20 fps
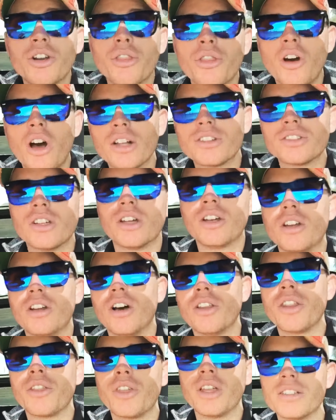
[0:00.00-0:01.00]
thoughts
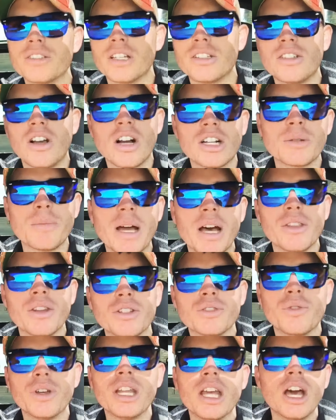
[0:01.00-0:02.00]
on the things I talked about in
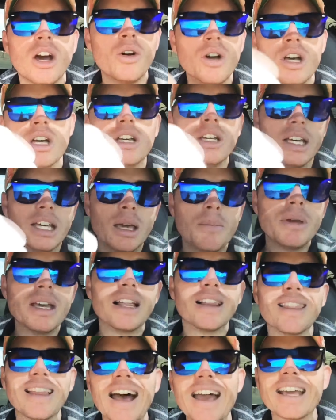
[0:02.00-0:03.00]
this video. Give me
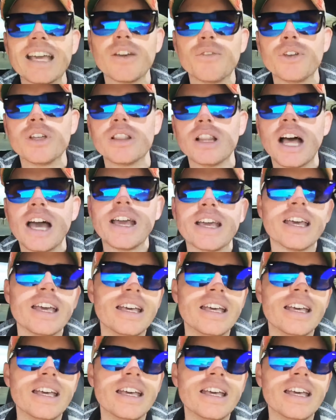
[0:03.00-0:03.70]
a like if you'd like.